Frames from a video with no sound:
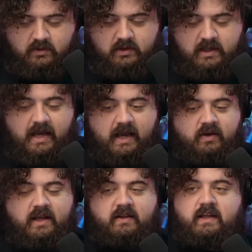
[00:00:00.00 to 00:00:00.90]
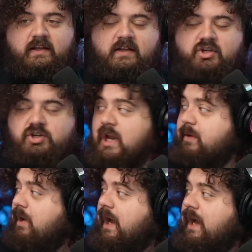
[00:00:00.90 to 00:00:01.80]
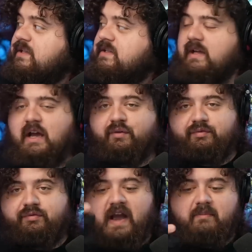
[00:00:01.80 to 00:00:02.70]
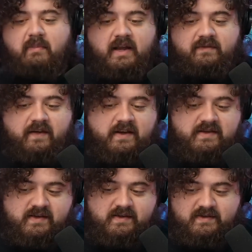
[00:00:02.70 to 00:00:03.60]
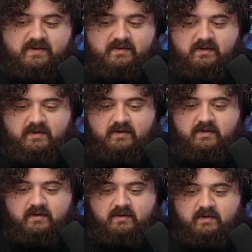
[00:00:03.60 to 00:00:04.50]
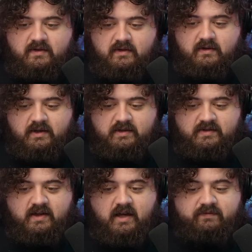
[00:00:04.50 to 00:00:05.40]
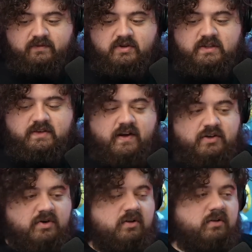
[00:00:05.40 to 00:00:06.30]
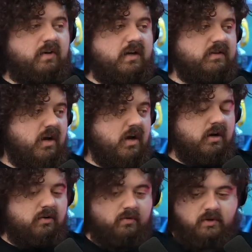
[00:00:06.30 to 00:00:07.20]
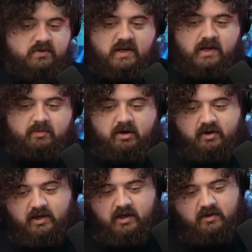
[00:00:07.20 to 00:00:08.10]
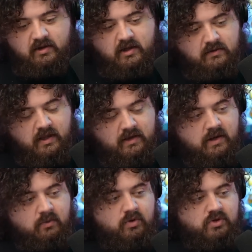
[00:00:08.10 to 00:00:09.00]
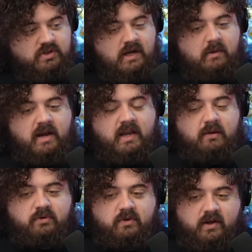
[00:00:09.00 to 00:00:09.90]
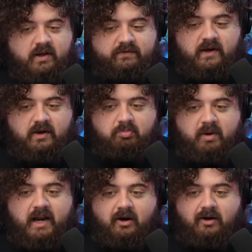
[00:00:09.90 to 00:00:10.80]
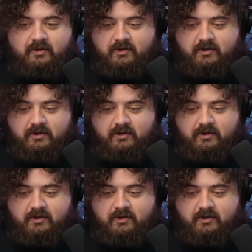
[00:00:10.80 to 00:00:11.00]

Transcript: like this shape hides how fat my face is, and stuff. Versus if I try to do like a Don or Tom haircut, like it would just my head would look like a fucking pear.